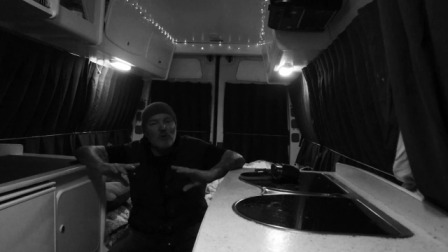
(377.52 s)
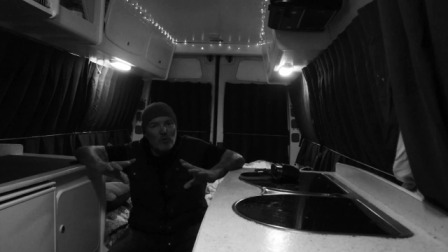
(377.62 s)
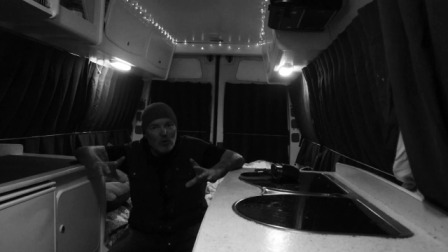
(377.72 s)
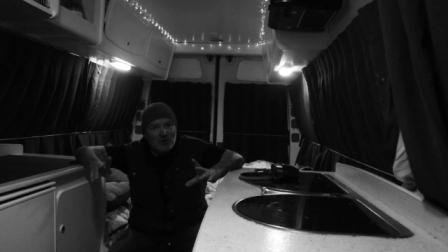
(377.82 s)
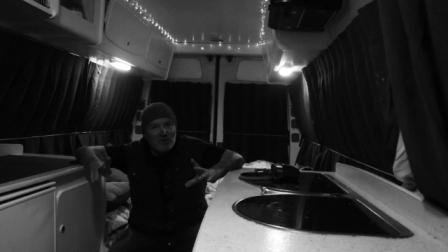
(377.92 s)
Thank
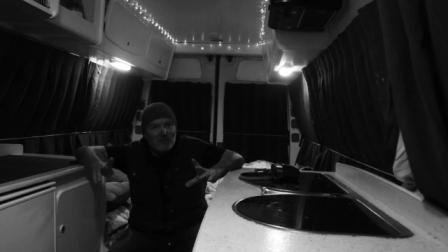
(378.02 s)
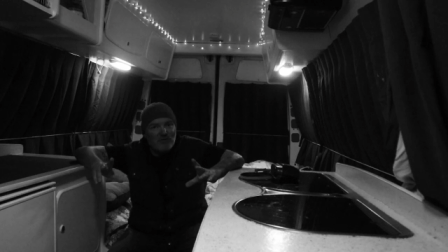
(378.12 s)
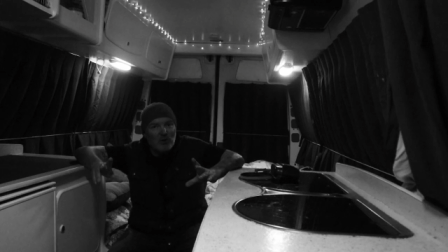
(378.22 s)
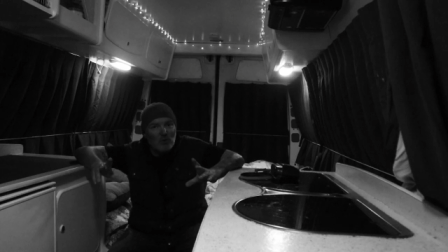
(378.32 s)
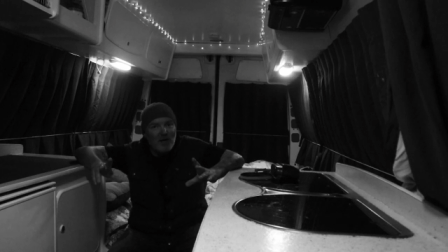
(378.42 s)
you for watching
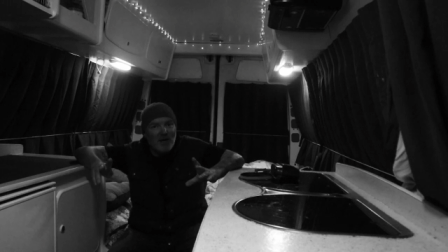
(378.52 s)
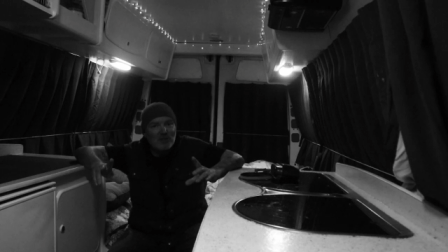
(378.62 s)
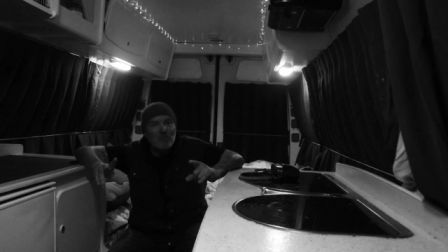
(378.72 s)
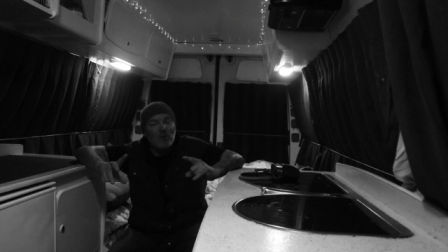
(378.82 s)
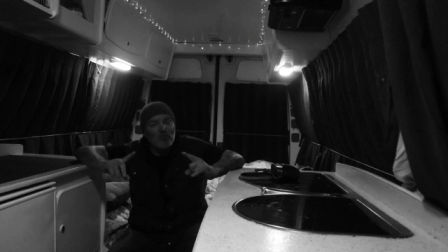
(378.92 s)
this video
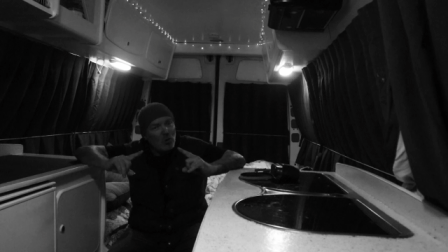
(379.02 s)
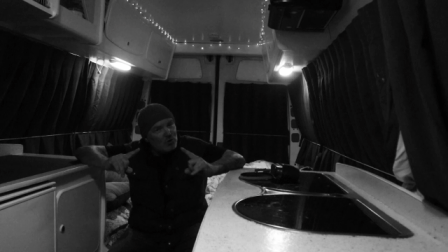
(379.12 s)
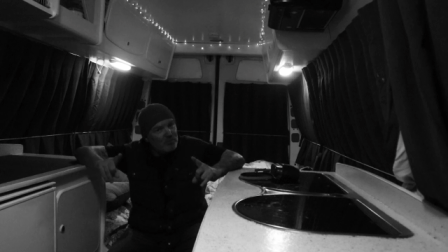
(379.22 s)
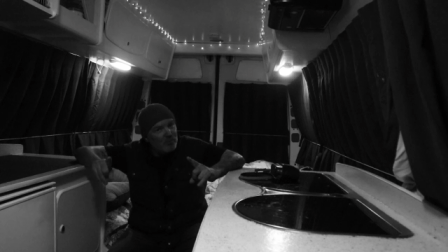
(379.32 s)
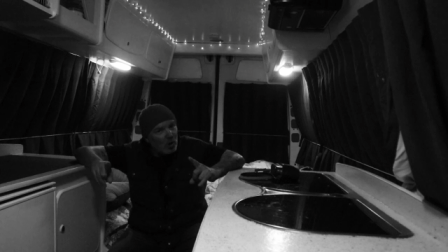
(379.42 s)
guys, but
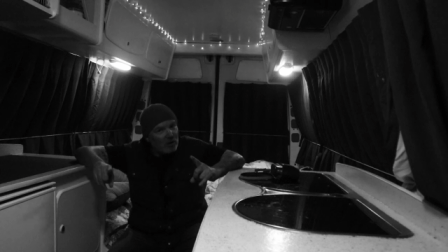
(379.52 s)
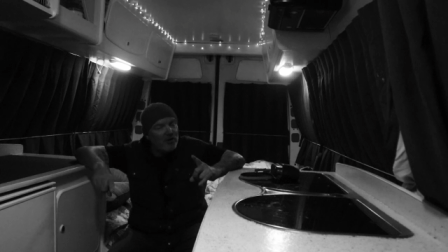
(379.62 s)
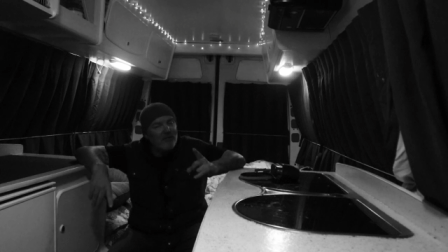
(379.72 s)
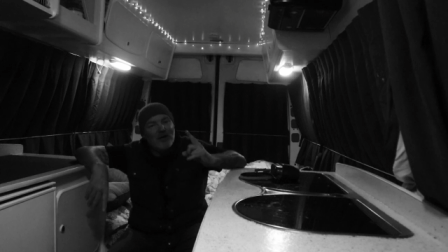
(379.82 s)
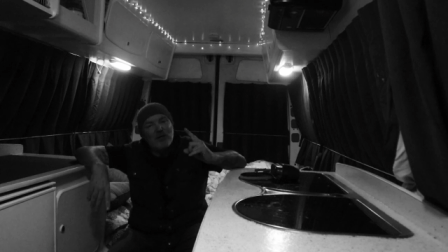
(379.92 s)
most
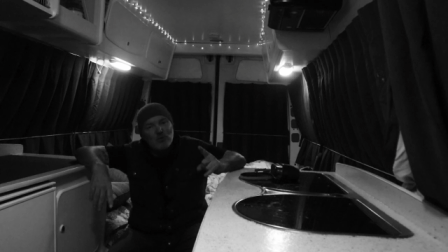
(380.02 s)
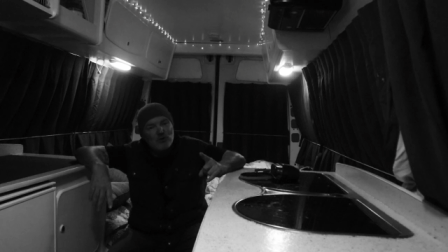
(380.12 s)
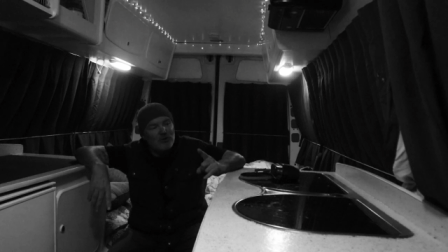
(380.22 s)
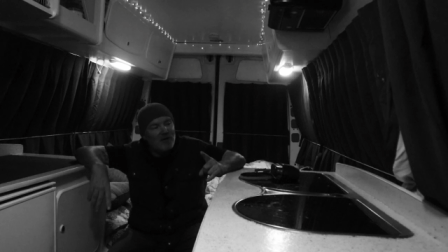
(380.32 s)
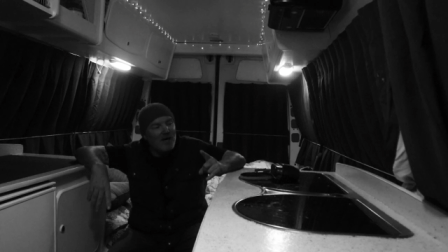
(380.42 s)
importantly, thank
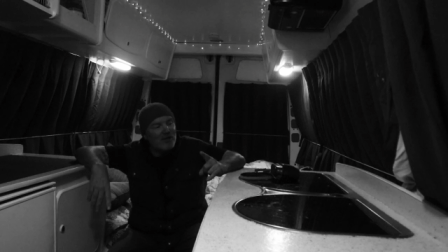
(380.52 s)
you to the